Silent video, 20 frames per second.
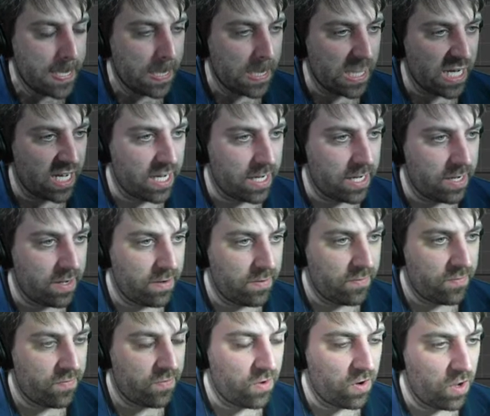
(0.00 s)
Uh,
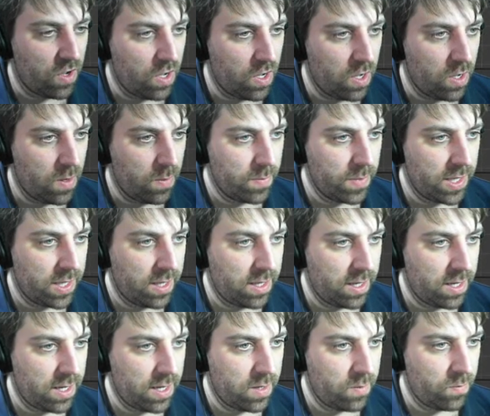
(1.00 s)
from
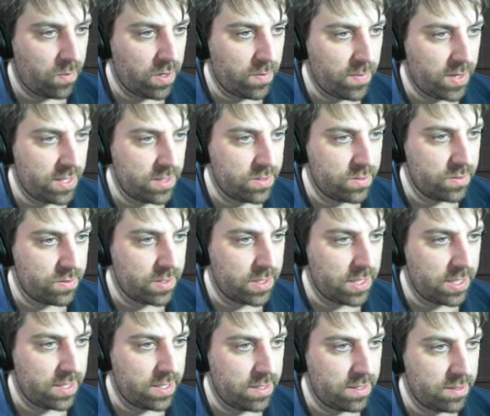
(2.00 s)
here, what I might do
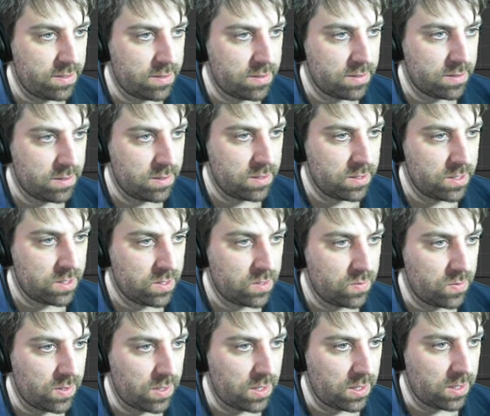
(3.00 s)
is just
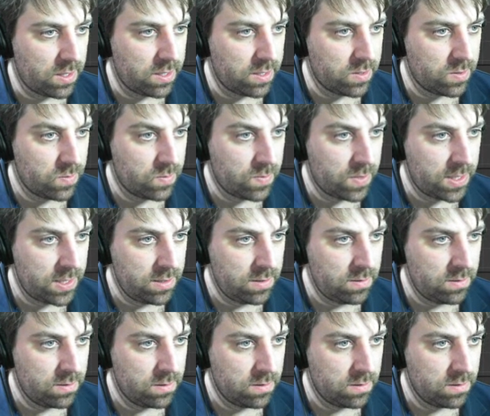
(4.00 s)
do a little one